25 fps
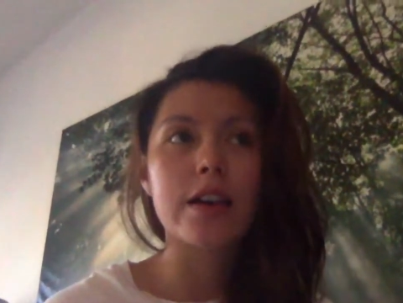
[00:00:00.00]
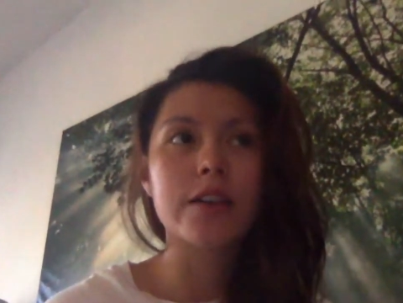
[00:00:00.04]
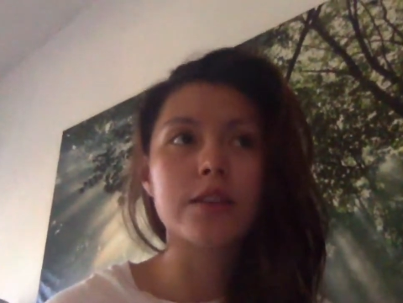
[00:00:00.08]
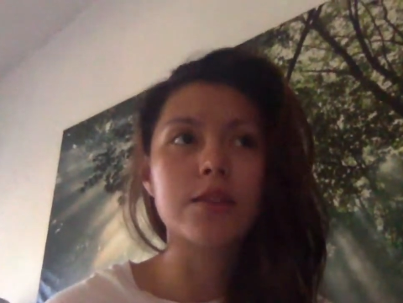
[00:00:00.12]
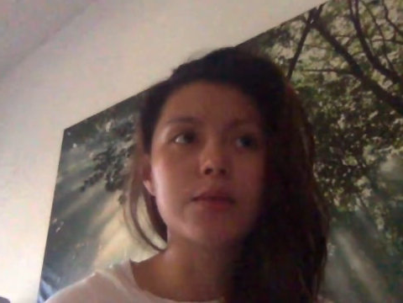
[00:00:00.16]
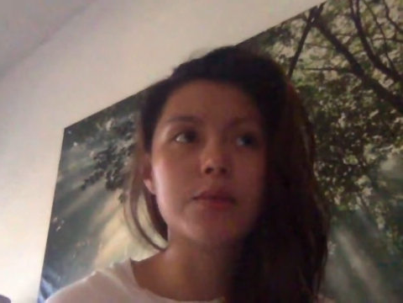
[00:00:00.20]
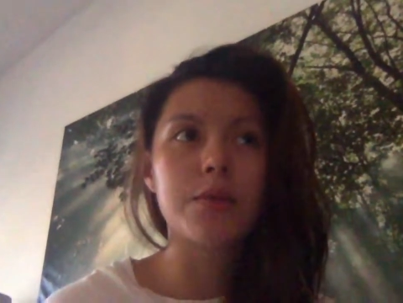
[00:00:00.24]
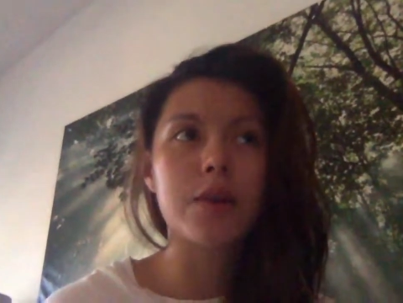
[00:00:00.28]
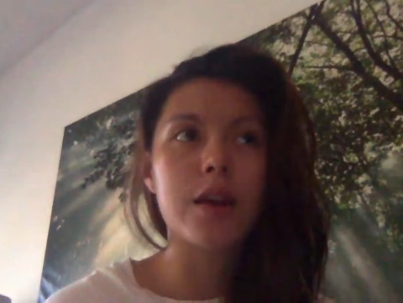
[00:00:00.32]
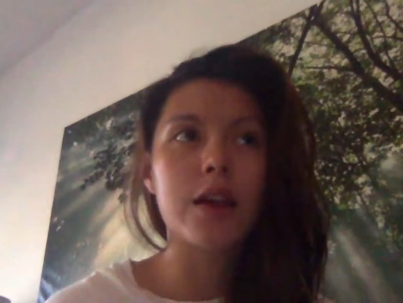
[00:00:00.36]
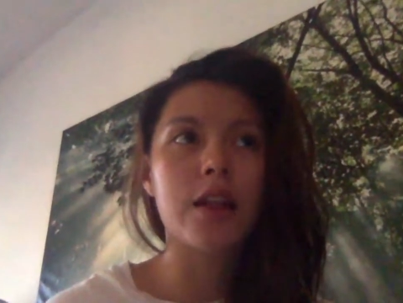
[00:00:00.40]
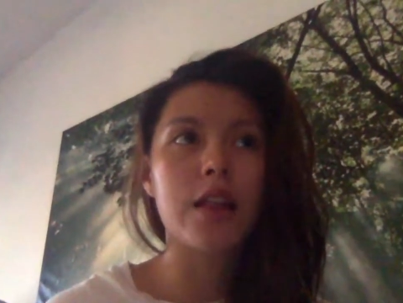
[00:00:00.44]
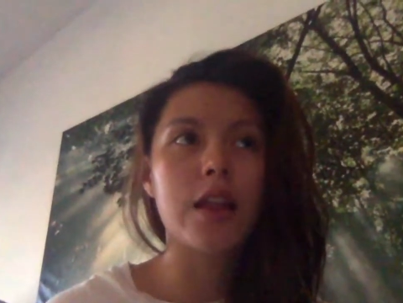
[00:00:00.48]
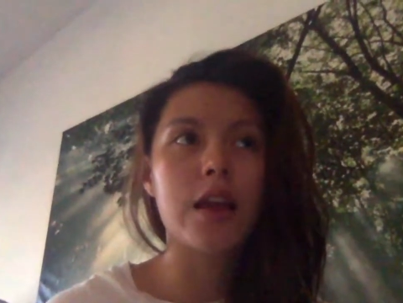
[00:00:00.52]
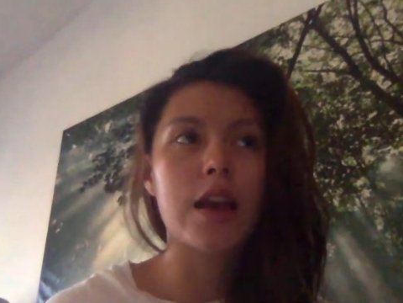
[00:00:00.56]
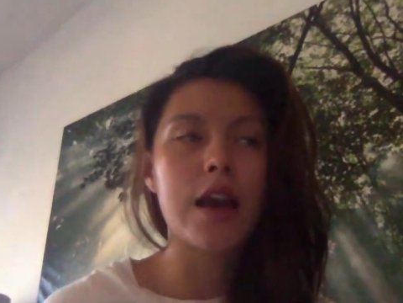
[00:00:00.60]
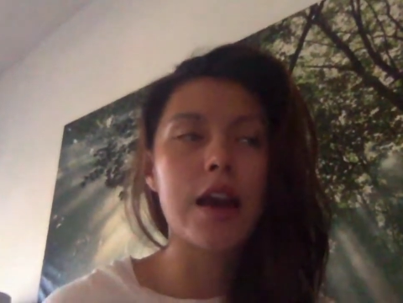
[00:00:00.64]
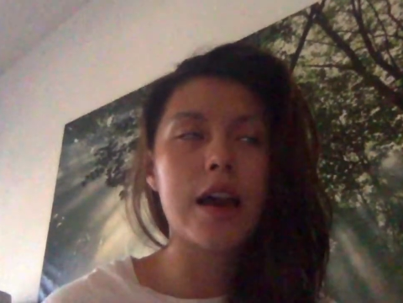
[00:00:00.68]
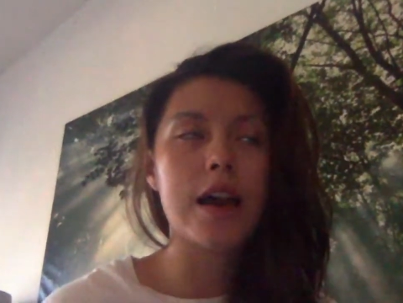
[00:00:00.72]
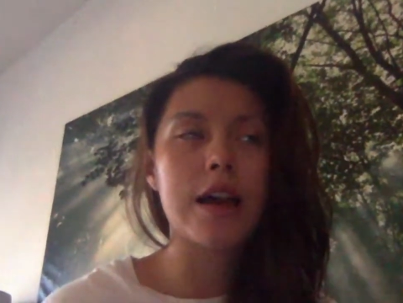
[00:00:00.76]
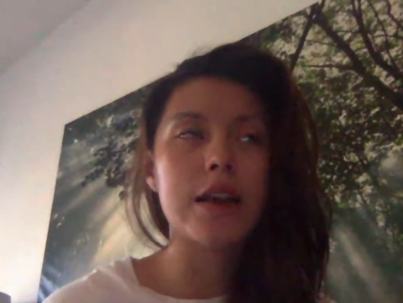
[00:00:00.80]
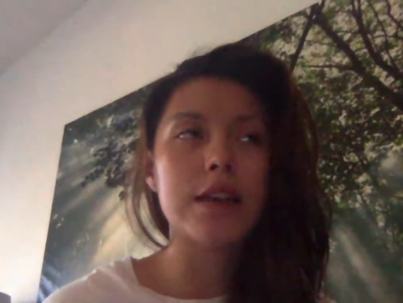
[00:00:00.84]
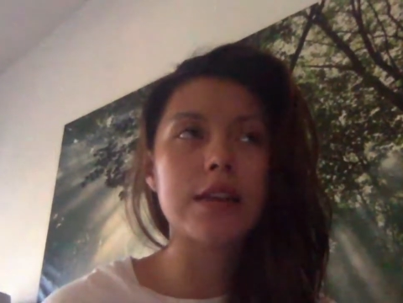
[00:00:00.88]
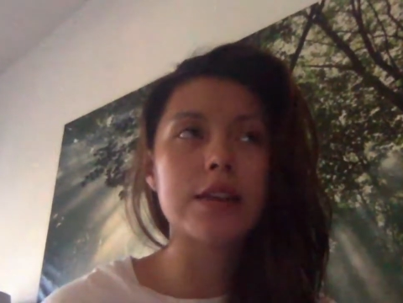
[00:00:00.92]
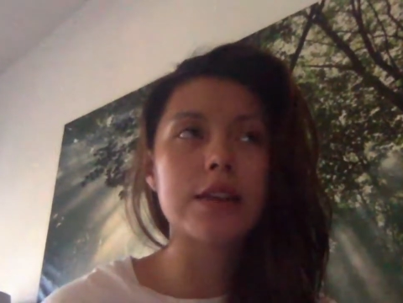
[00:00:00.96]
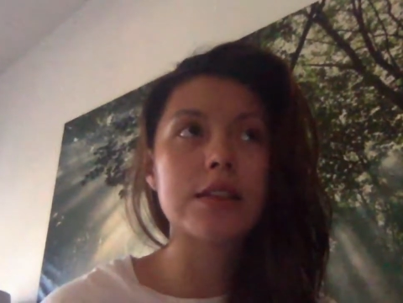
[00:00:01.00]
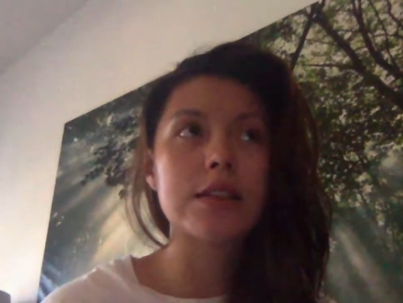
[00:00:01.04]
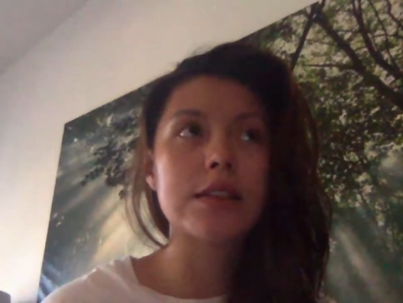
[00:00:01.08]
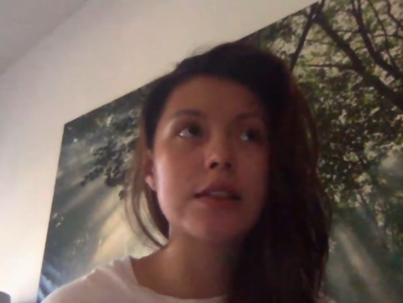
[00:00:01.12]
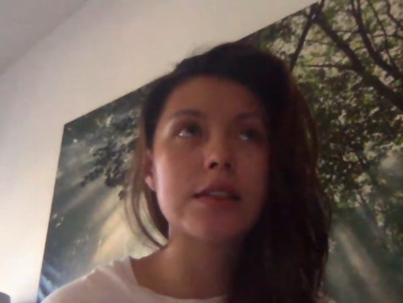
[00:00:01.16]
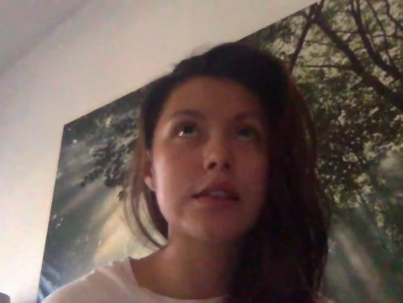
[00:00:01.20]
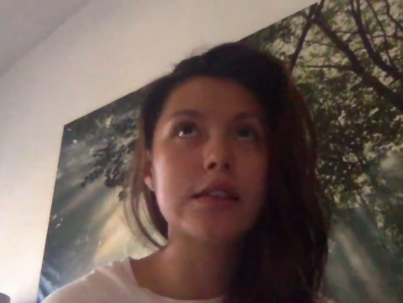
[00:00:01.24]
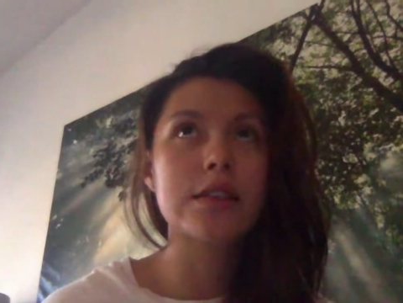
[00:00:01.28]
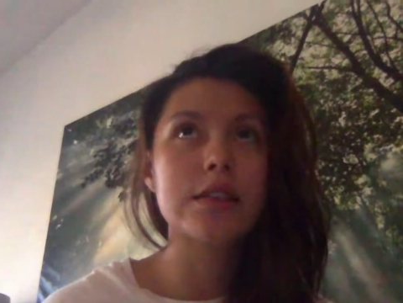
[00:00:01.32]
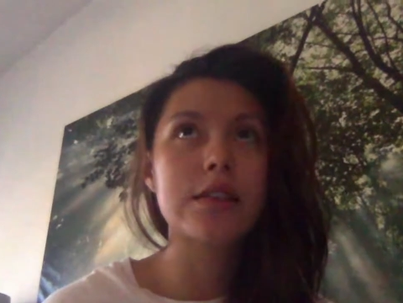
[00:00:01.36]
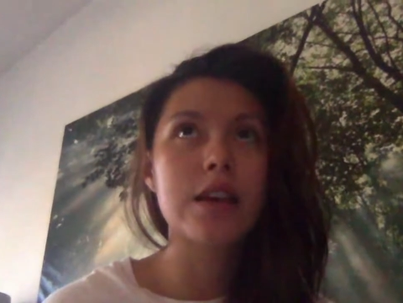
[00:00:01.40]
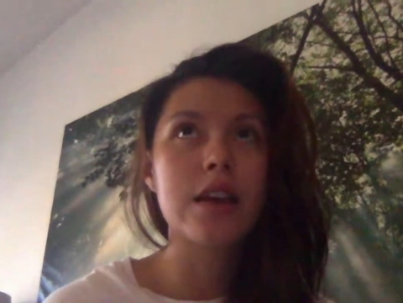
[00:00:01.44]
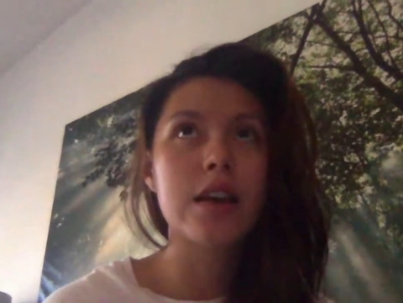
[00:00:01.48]
as well
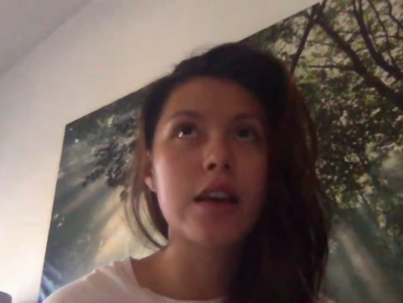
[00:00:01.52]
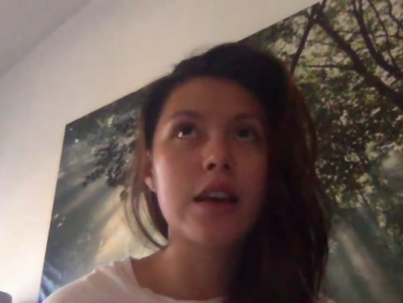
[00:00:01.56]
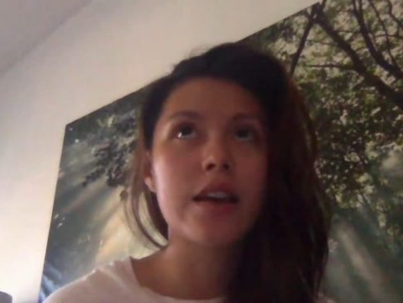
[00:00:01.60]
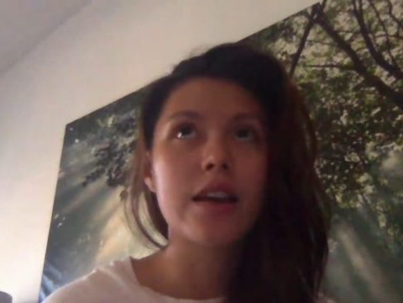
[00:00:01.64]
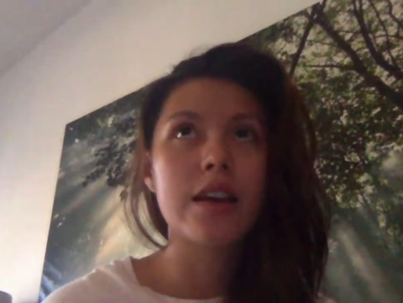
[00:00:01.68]
as